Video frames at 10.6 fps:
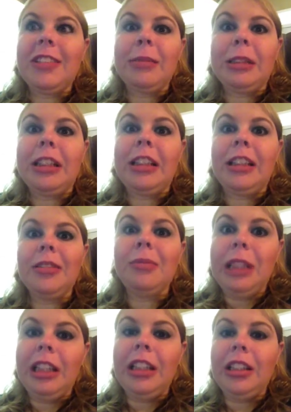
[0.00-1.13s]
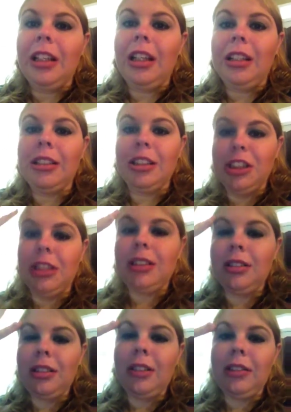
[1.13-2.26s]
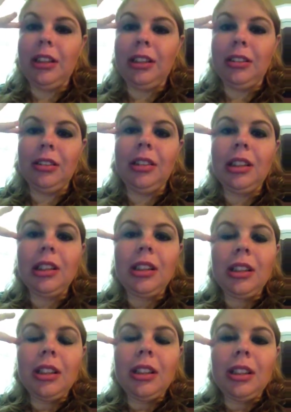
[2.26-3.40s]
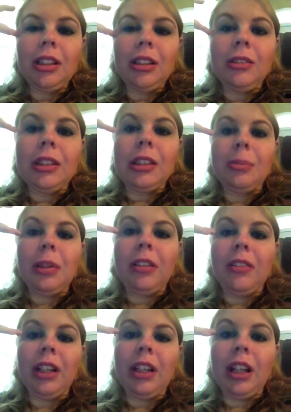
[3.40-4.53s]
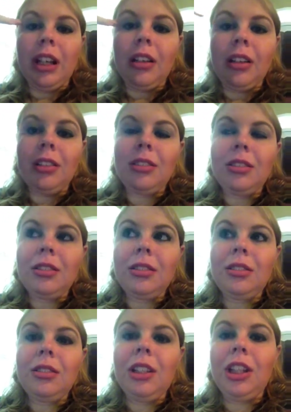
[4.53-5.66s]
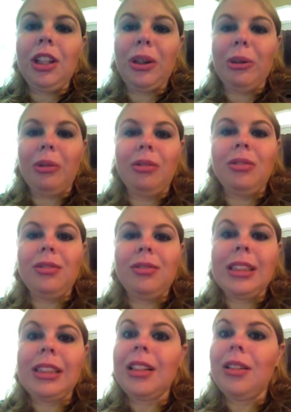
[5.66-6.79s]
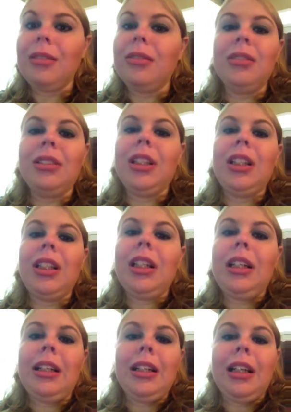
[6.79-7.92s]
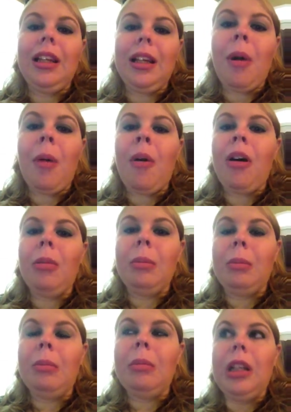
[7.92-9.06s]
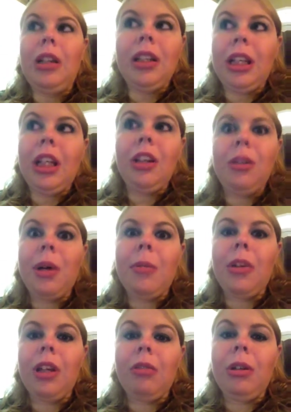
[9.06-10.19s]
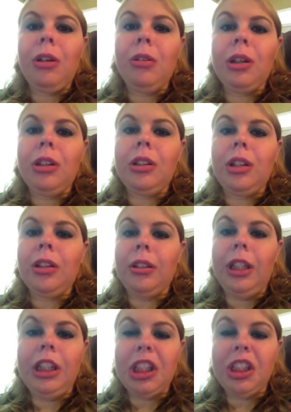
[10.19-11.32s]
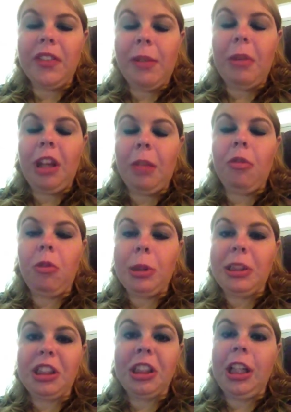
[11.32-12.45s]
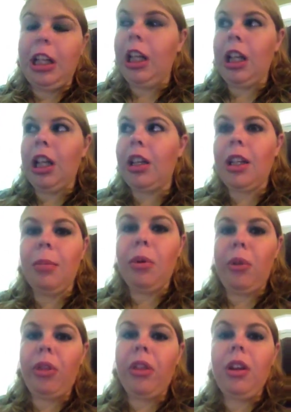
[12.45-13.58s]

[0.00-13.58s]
family. They love me. Like, it's just everything was perfect. Like, you know. So, and like my mom. Like, he knew we knew our each other's family, like, before we started dating, and, like, they both